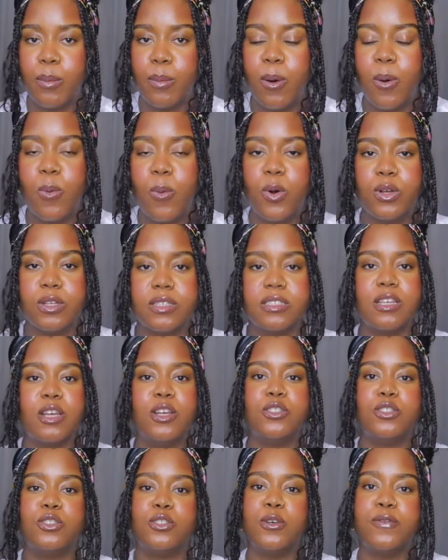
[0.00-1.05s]
common ones.
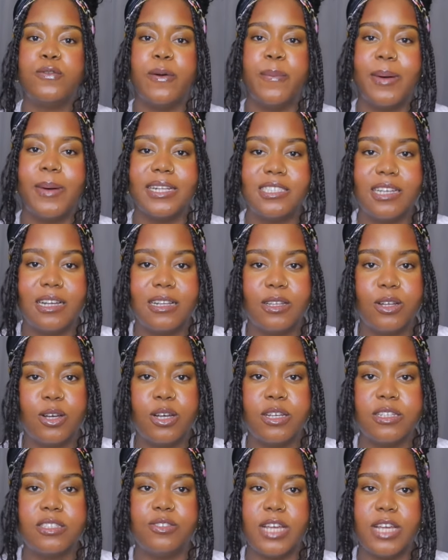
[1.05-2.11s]
So for
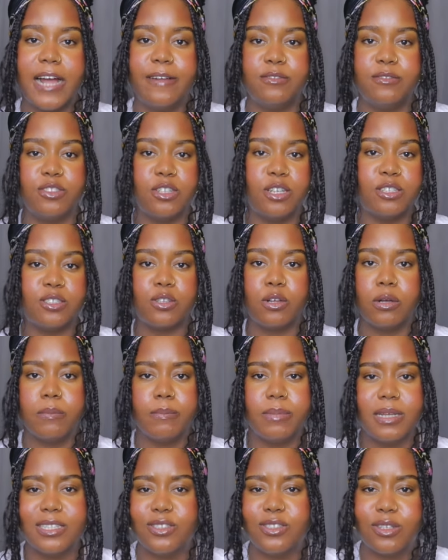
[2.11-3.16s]
bachelor's, you have to just
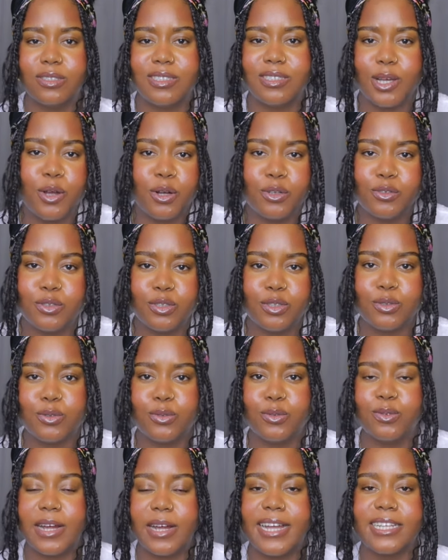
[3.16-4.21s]
complete your secondary
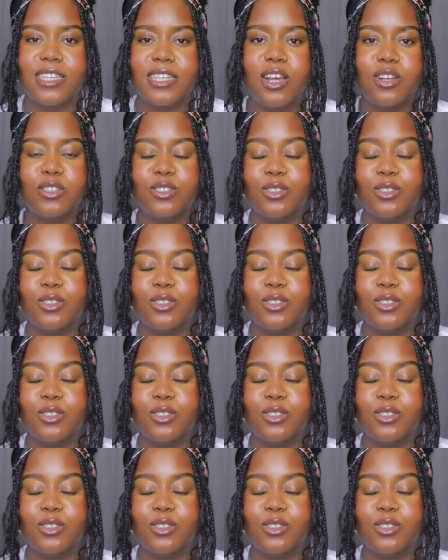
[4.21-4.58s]
school, right?